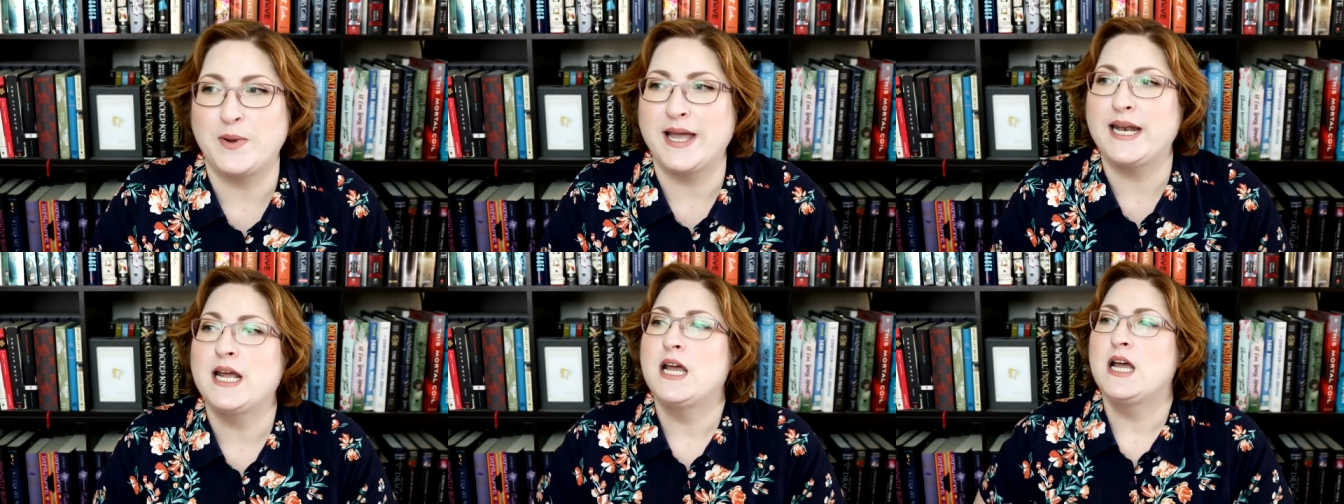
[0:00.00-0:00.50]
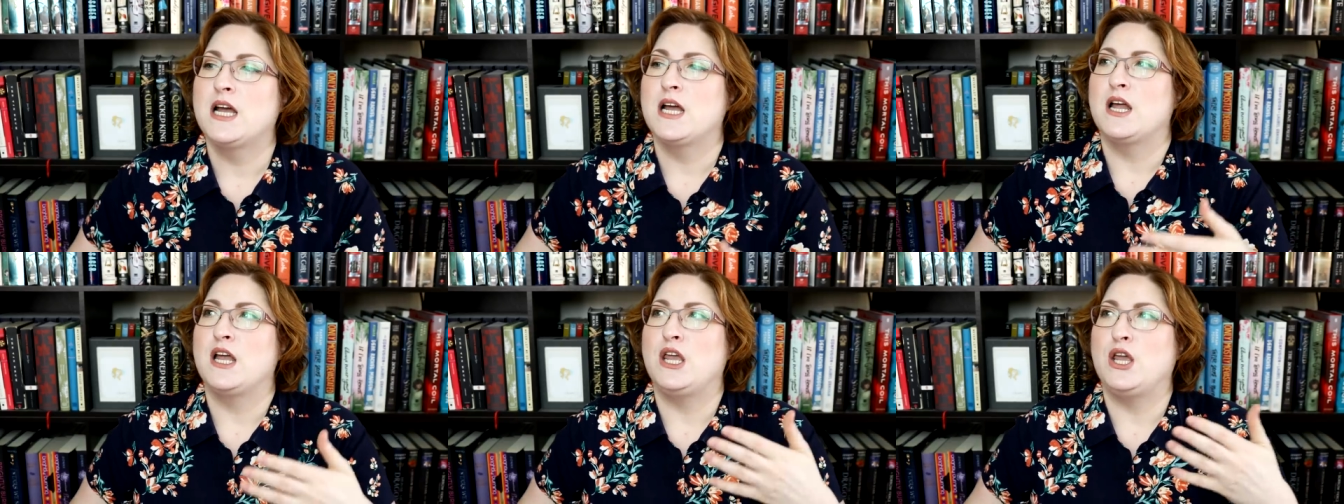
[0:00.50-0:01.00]
But
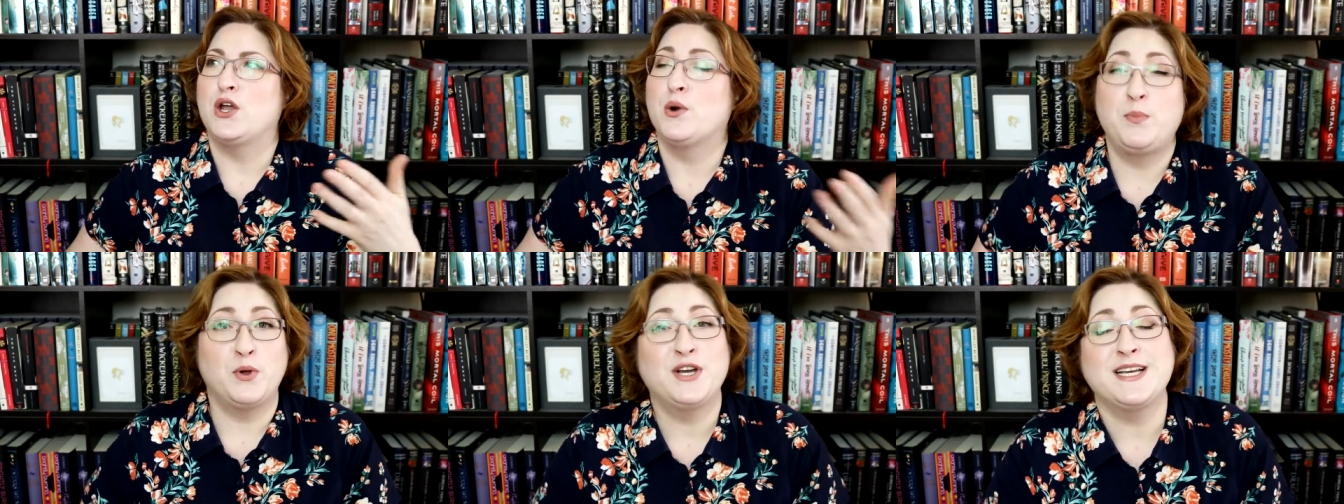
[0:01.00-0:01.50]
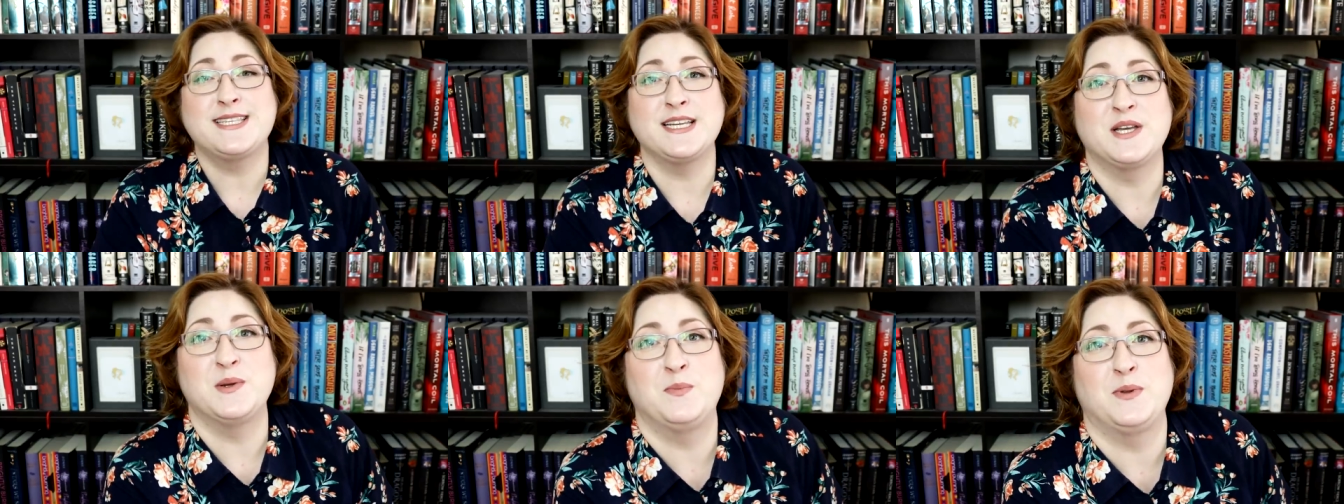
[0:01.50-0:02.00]
your book
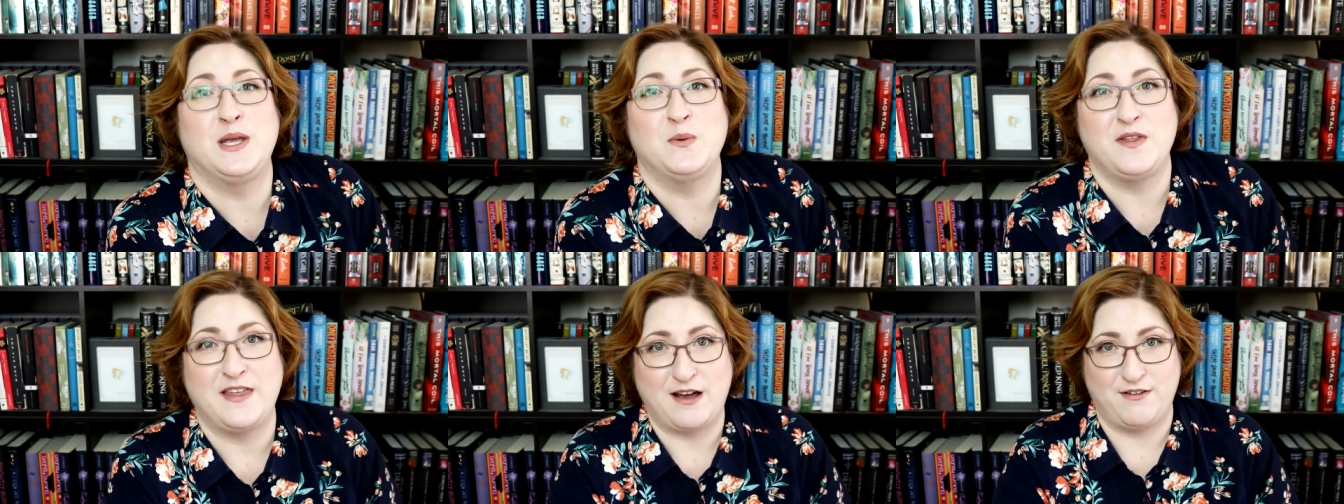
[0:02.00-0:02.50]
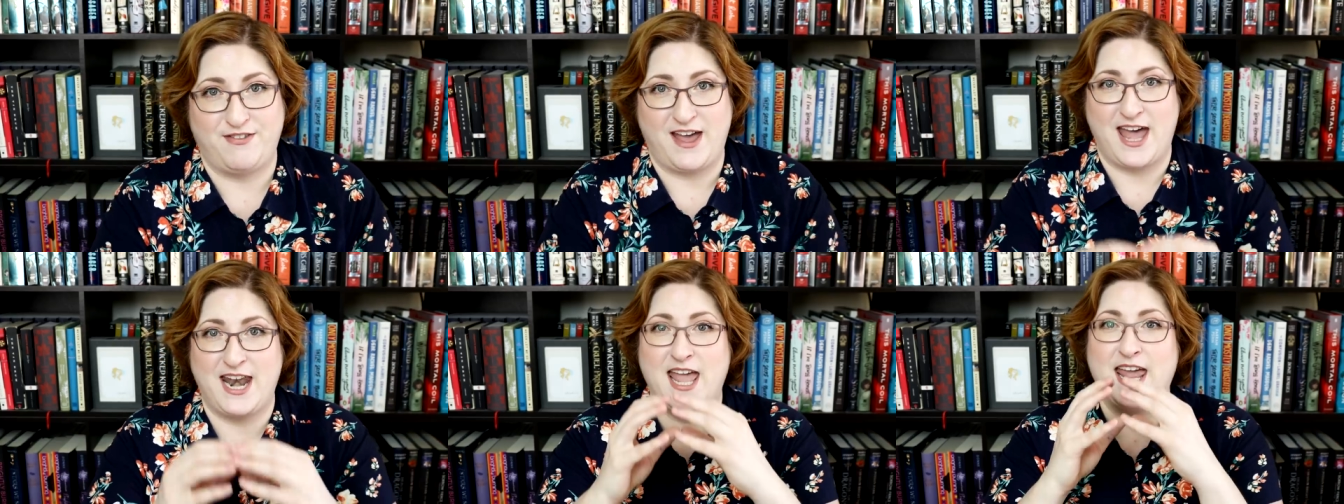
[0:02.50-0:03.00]
isn't complete without
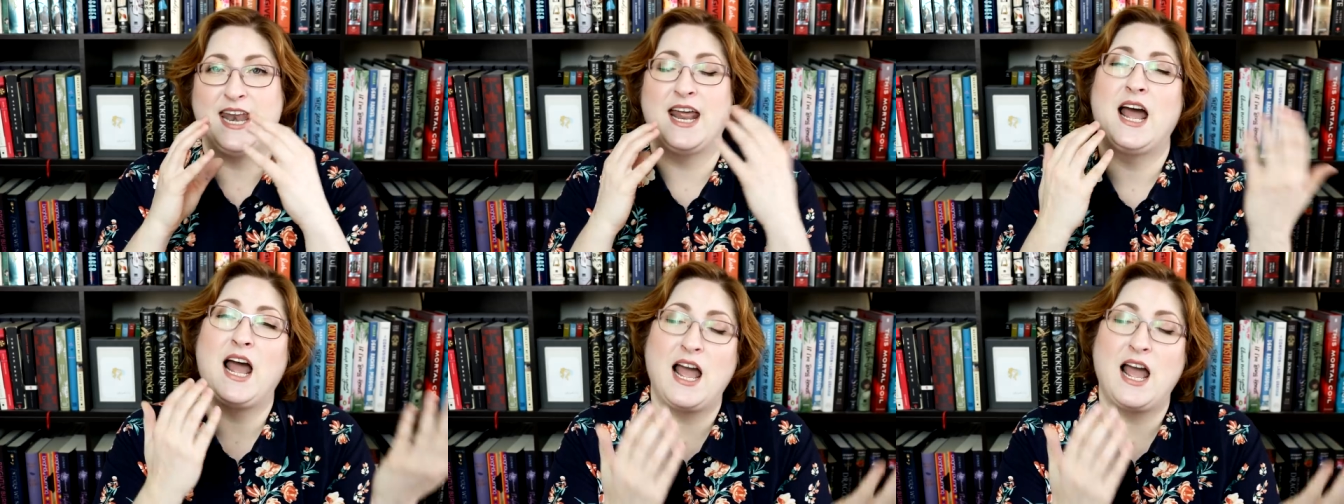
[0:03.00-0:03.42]
that. And